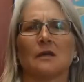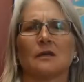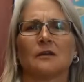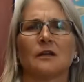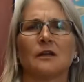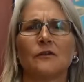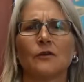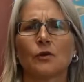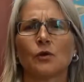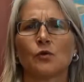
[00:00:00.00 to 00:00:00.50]

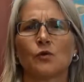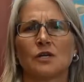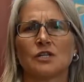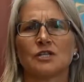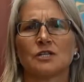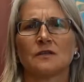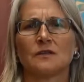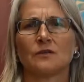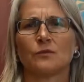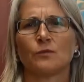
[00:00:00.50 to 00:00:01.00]
Another
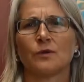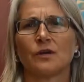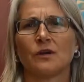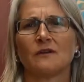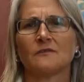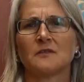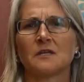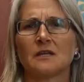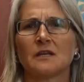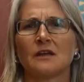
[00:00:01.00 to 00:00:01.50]
question that we
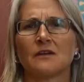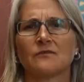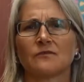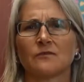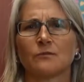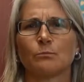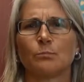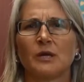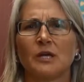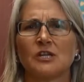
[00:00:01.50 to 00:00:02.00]
often get
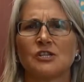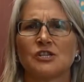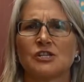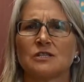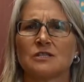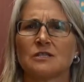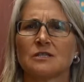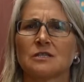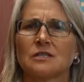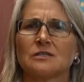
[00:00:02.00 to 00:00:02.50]
from
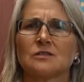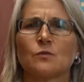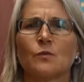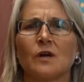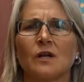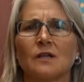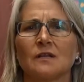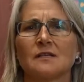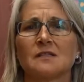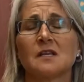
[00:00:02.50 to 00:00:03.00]
patients as
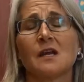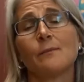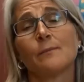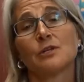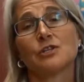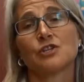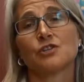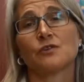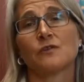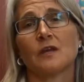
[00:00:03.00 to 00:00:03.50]
well is, how
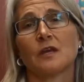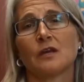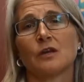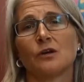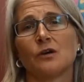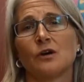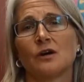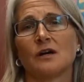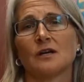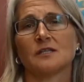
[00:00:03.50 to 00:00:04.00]
much do they
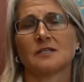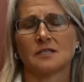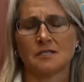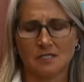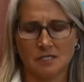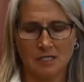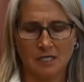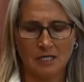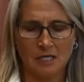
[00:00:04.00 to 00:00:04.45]
cost?